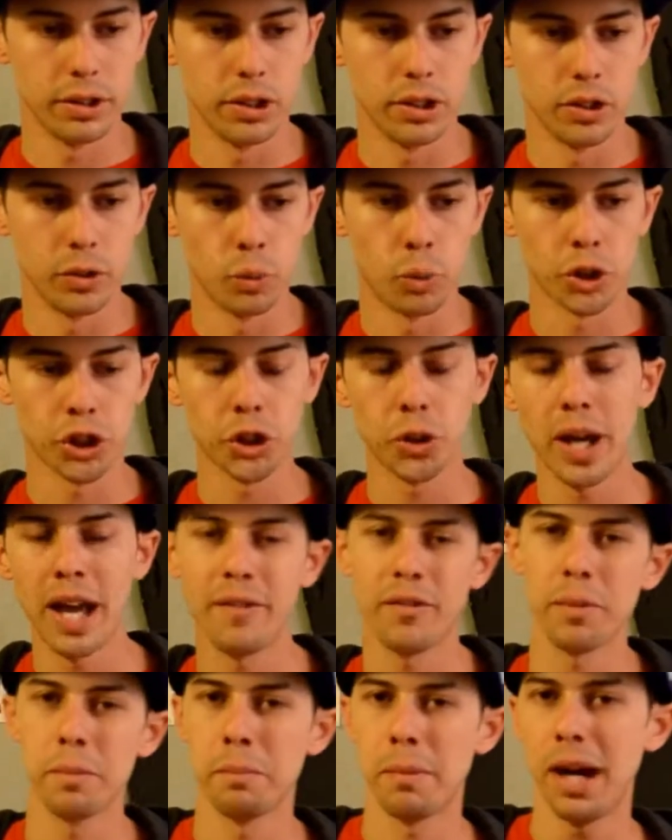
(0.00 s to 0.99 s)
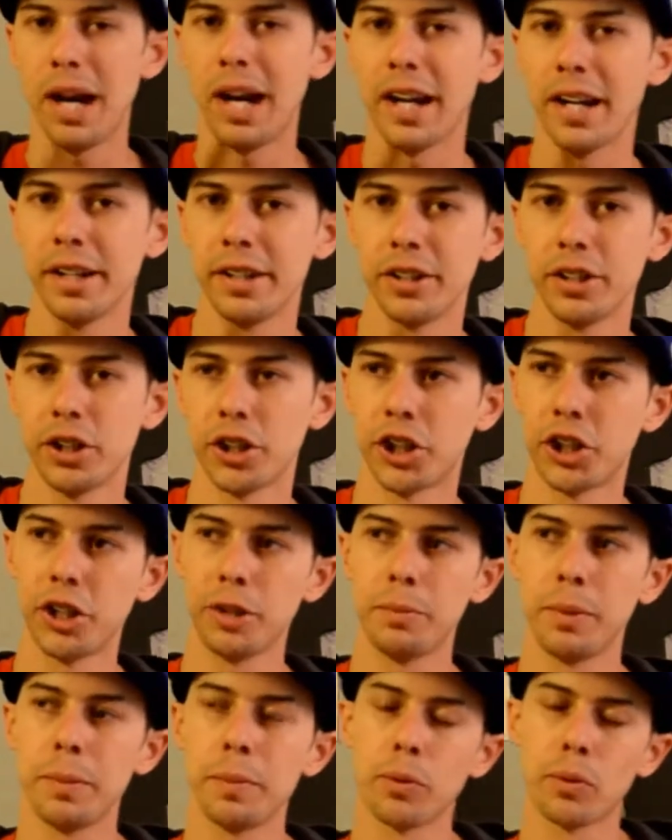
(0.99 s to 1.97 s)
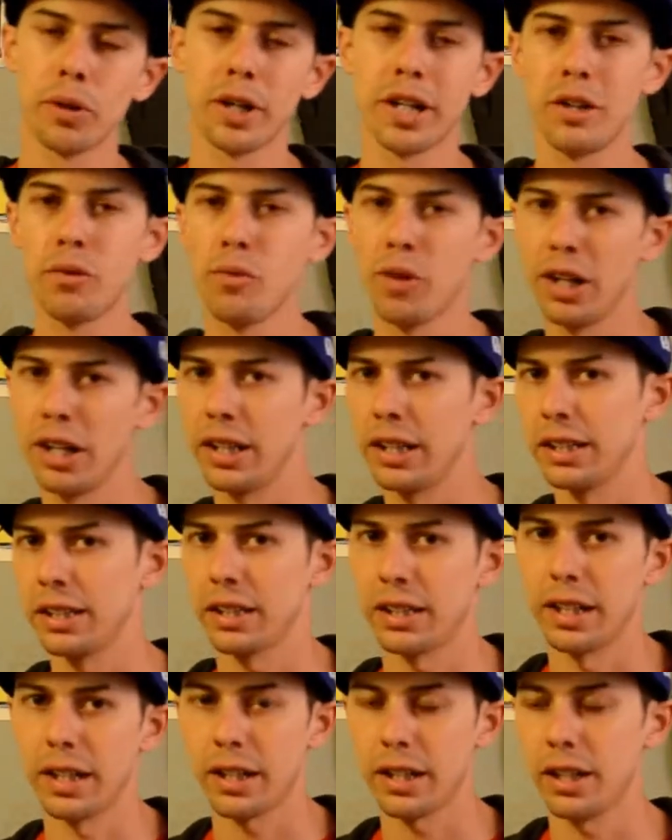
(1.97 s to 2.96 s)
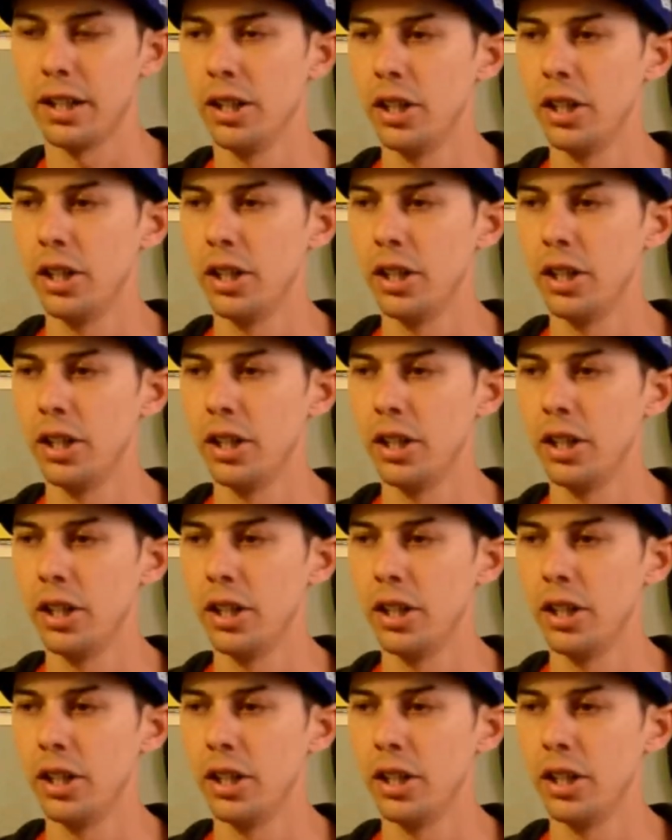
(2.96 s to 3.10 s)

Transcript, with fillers: what you have in mind should be pretty realistic.